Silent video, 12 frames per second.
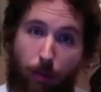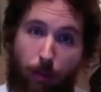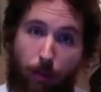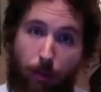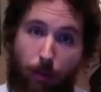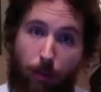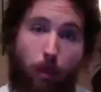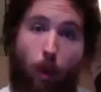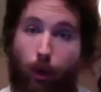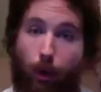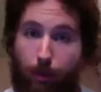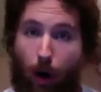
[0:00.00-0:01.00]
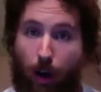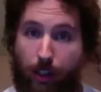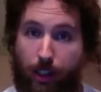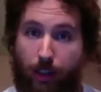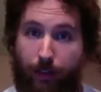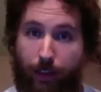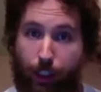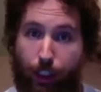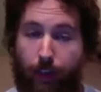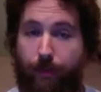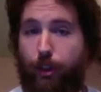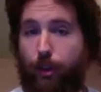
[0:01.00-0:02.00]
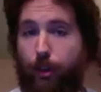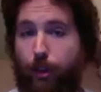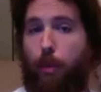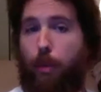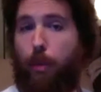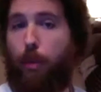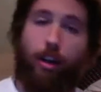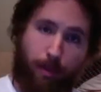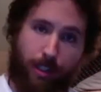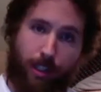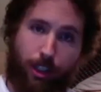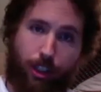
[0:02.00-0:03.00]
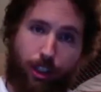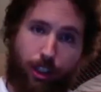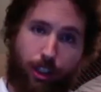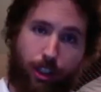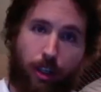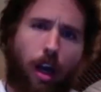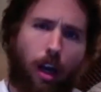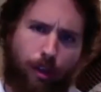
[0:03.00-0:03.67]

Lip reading: you lose, and the more you positively shift your body composition,